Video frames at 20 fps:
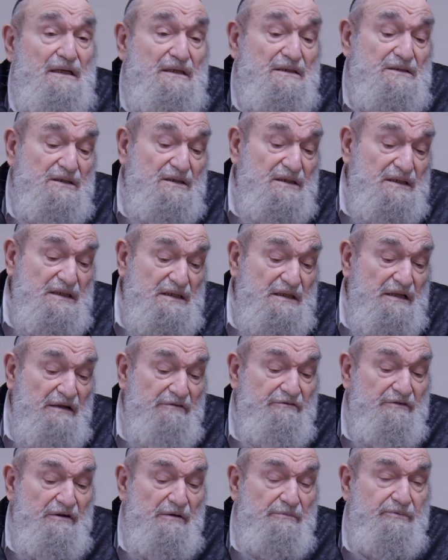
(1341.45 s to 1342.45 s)
So there's
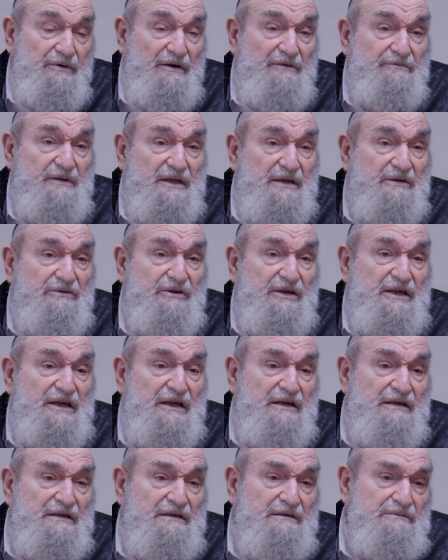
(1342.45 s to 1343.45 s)
different a public
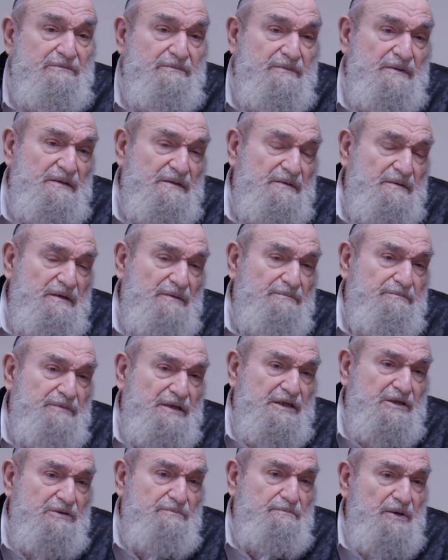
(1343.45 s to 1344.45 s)
uh,
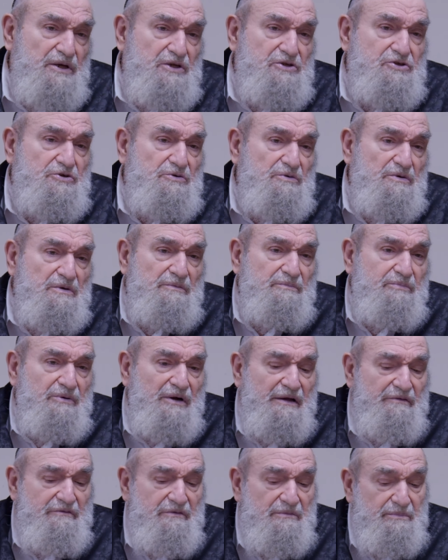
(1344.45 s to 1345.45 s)
picture or a
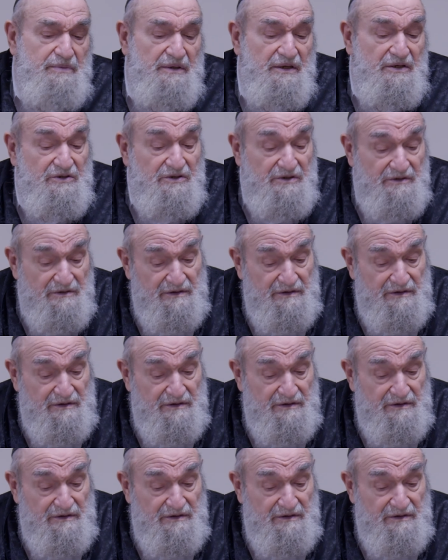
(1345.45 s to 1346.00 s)
private picture.